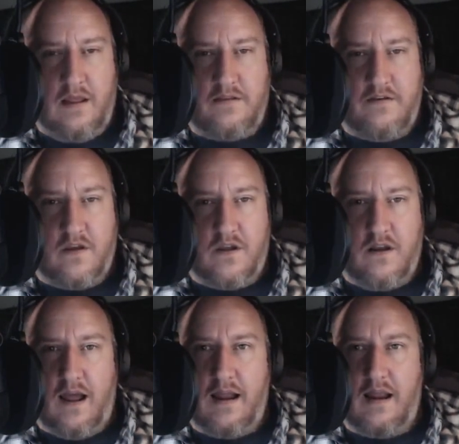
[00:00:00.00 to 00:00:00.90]
it's good.
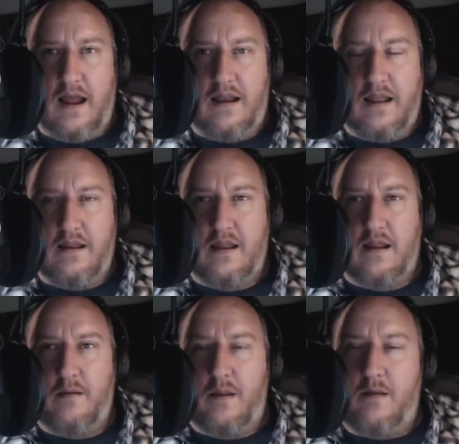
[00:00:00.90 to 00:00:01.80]
I like it.
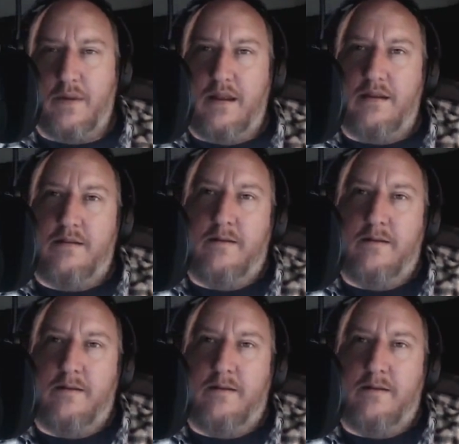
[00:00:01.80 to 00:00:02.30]
I mean,